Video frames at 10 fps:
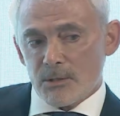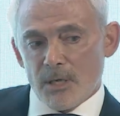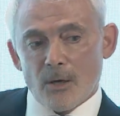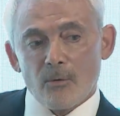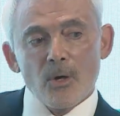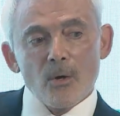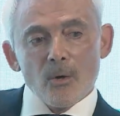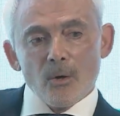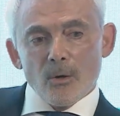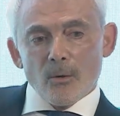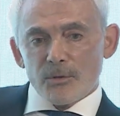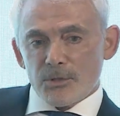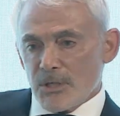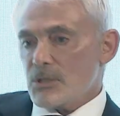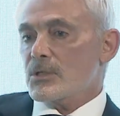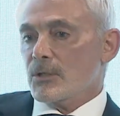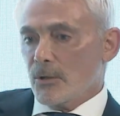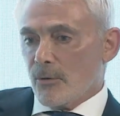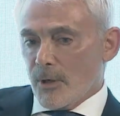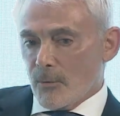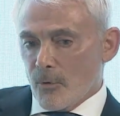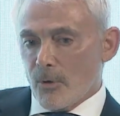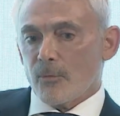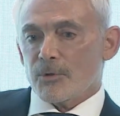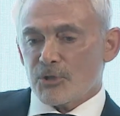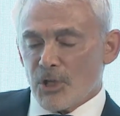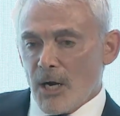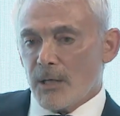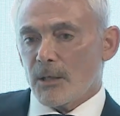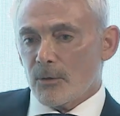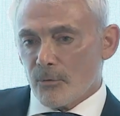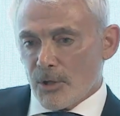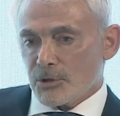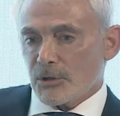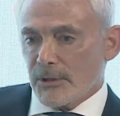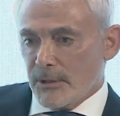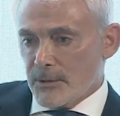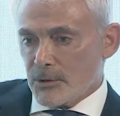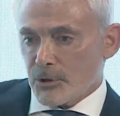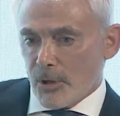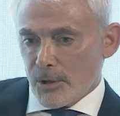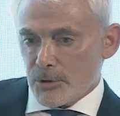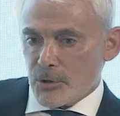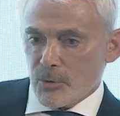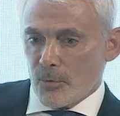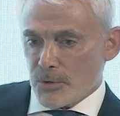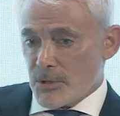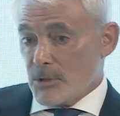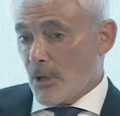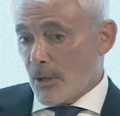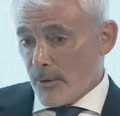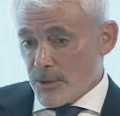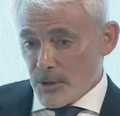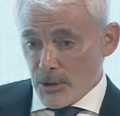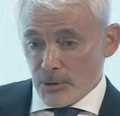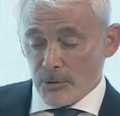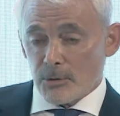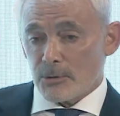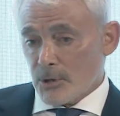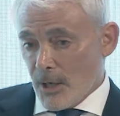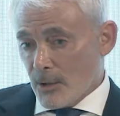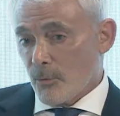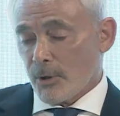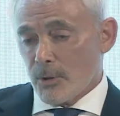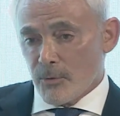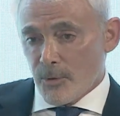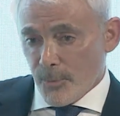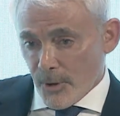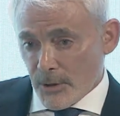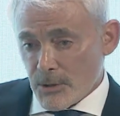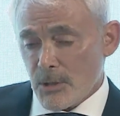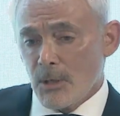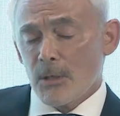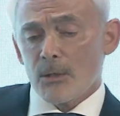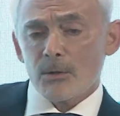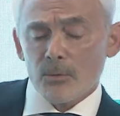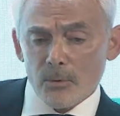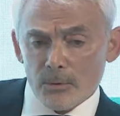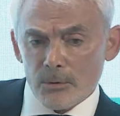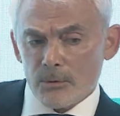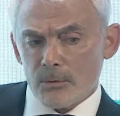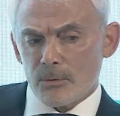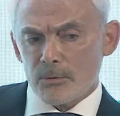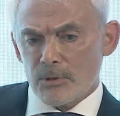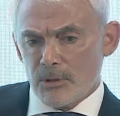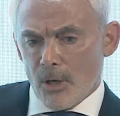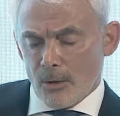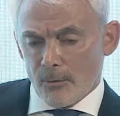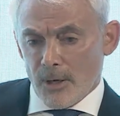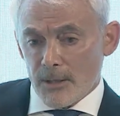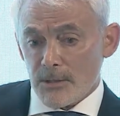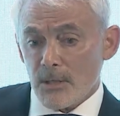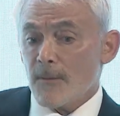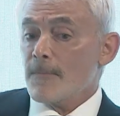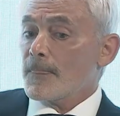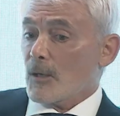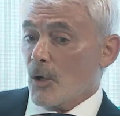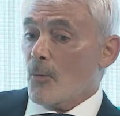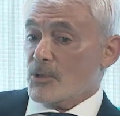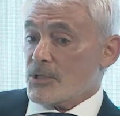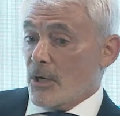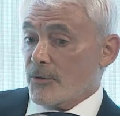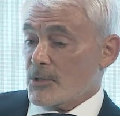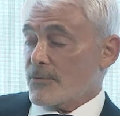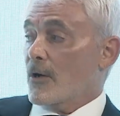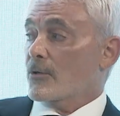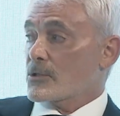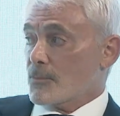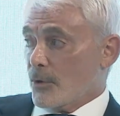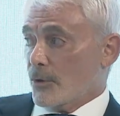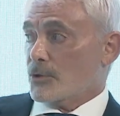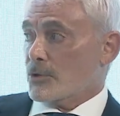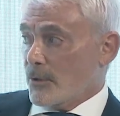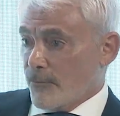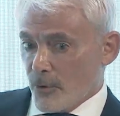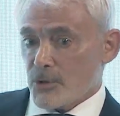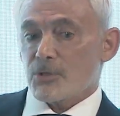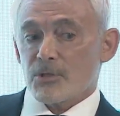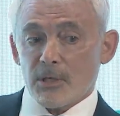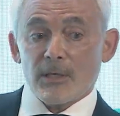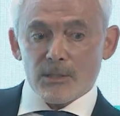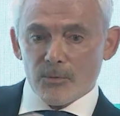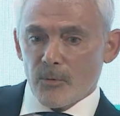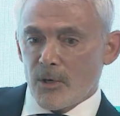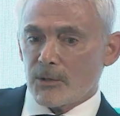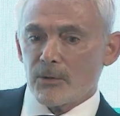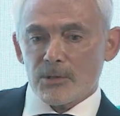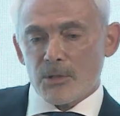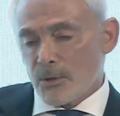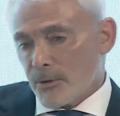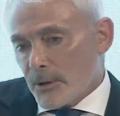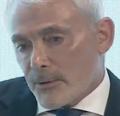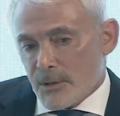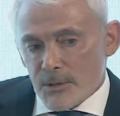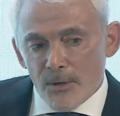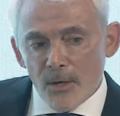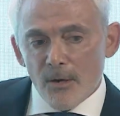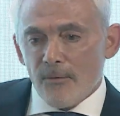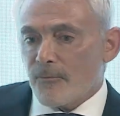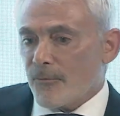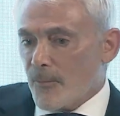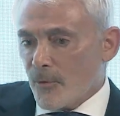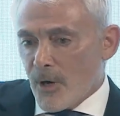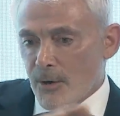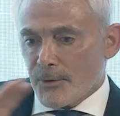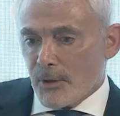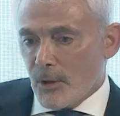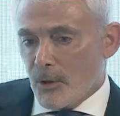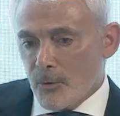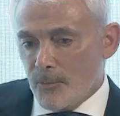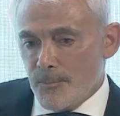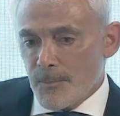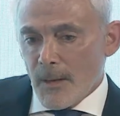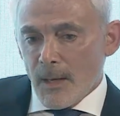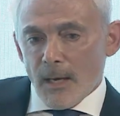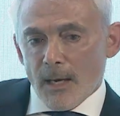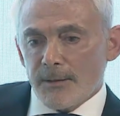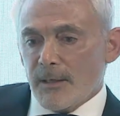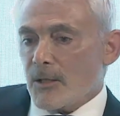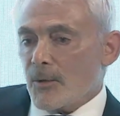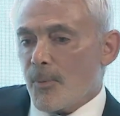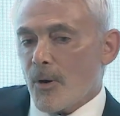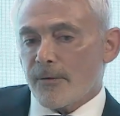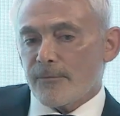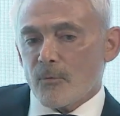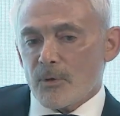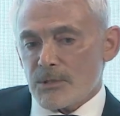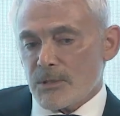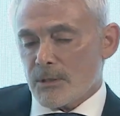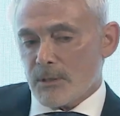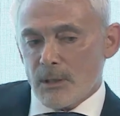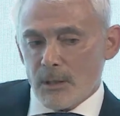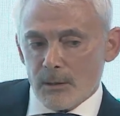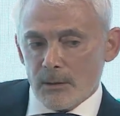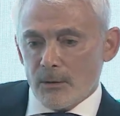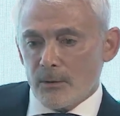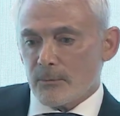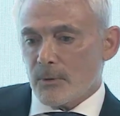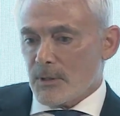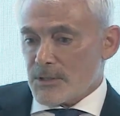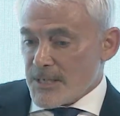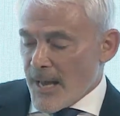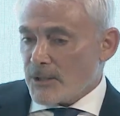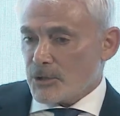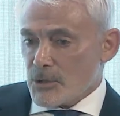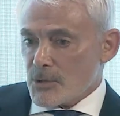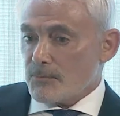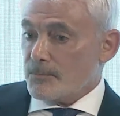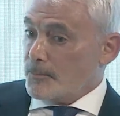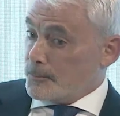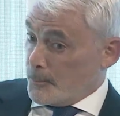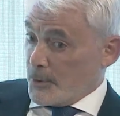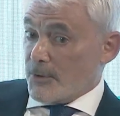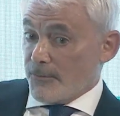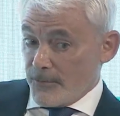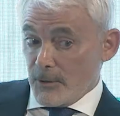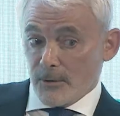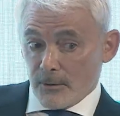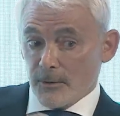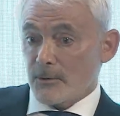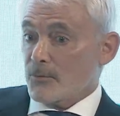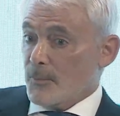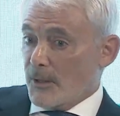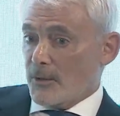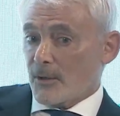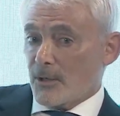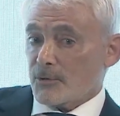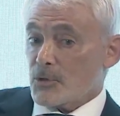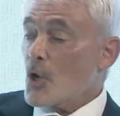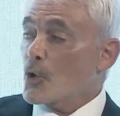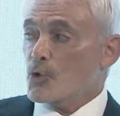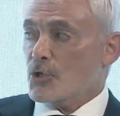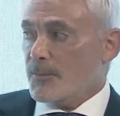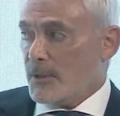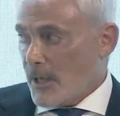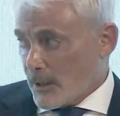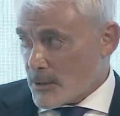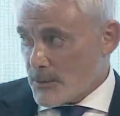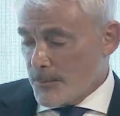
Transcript: Now, since the Ukraine war, with China and Russia leading the charge towards de-dollarization and China working with the BRICS to de-dollarize, the global south has found some courage and voice to say, yes, we want to do this. And you're hearing this from around the globe. And the other part of it was that the sanctions put the fear into many other countries. Who's going to be next?